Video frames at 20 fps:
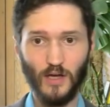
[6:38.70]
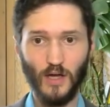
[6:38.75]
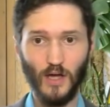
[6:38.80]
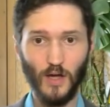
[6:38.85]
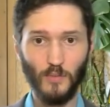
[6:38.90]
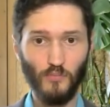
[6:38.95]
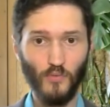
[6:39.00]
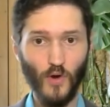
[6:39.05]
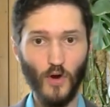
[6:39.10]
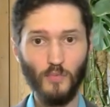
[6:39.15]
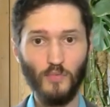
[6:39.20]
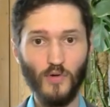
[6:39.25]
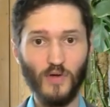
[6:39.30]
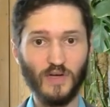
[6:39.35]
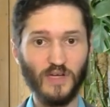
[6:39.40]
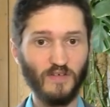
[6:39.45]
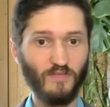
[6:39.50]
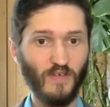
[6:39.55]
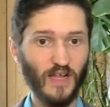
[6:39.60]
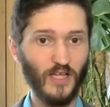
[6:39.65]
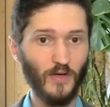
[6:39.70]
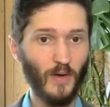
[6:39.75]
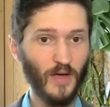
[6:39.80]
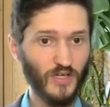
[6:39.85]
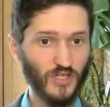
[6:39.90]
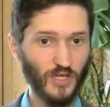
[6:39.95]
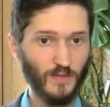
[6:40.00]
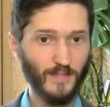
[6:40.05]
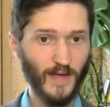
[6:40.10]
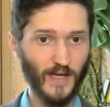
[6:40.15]
appropriate
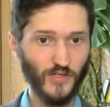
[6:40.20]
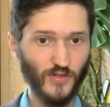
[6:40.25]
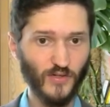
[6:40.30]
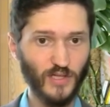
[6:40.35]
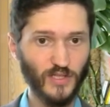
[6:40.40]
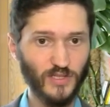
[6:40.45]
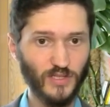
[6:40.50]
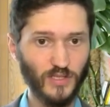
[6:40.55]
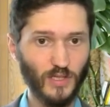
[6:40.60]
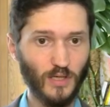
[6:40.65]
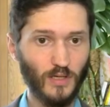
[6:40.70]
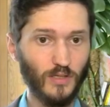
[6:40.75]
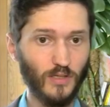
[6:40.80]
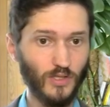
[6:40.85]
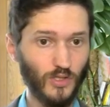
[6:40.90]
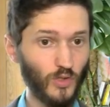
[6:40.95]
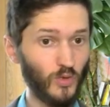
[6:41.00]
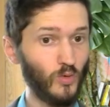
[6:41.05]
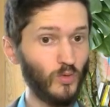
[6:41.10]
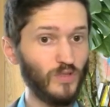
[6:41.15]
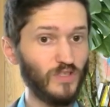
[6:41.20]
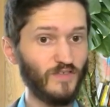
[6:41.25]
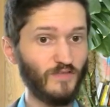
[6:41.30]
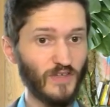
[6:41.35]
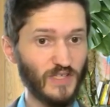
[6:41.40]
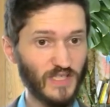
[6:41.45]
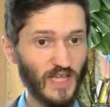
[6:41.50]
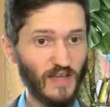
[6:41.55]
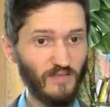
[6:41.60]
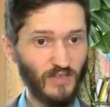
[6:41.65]
evaluation metrics, tools for
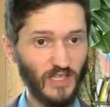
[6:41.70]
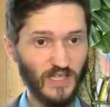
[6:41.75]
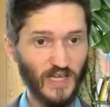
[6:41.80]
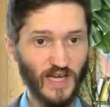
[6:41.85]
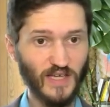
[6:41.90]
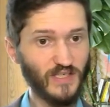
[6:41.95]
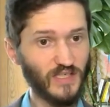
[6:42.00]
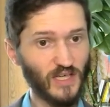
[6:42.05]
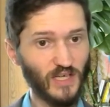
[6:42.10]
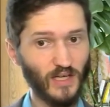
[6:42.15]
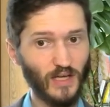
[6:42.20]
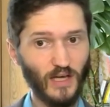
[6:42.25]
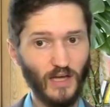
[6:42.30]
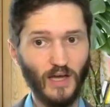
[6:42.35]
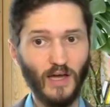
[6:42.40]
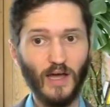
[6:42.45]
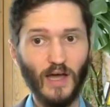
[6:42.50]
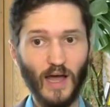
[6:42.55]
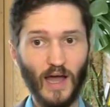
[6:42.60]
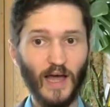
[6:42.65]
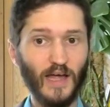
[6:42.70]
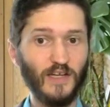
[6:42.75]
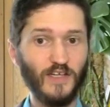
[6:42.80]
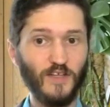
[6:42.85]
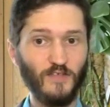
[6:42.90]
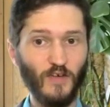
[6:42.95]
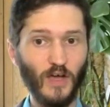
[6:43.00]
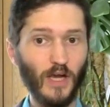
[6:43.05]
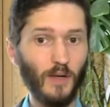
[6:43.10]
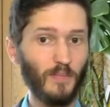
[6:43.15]
safety testing, and
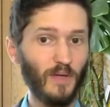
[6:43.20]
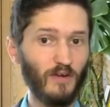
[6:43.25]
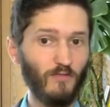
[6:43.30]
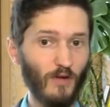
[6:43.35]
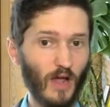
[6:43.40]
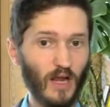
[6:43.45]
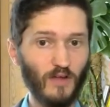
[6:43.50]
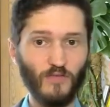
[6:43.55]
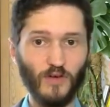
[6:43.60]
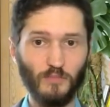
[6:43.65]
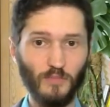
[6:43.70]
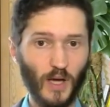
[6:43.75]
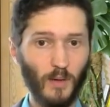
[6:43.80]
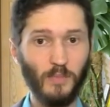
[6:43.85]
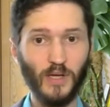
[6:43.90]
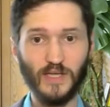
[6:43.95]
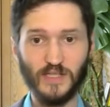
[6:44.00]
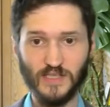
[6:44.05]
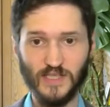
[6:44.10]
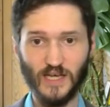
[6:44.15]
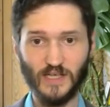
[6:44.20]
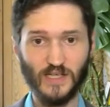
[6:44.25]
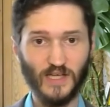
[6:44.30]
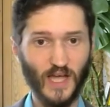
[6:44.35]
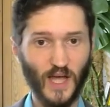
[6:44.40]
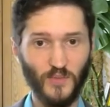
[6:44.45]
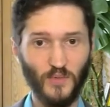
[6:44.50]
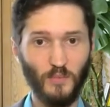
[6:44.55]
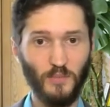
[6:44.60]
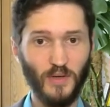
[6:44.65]
developing relevant public sector
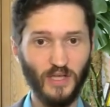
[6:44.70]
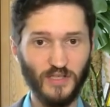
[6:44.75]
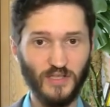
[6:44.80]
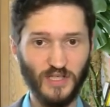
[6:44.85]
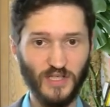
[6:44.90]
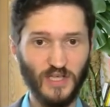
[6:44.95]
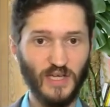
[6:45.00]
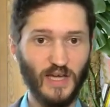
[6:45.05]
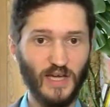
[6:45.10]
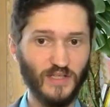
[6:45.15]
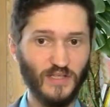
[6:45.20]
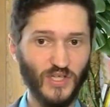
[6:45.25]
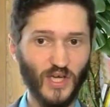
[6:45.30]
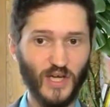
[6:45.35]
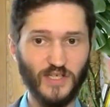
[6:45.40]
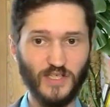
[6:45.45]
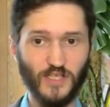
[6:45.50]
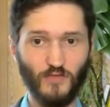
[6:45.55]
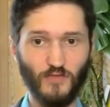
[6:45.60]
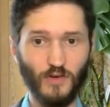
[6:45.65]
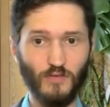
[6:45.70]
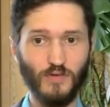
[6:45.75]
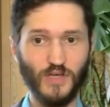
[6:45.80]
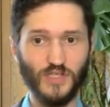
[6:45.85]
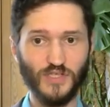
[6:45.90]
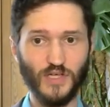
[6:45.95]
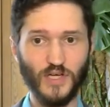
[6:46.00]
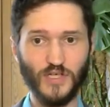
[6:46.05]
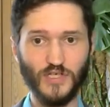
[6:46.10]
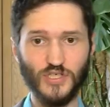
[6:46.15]
capability and scientific
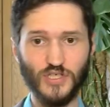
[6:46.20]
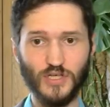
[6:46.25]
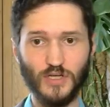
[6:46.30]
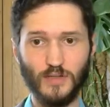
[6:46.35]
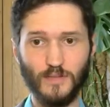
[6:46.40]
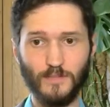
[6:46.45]
research.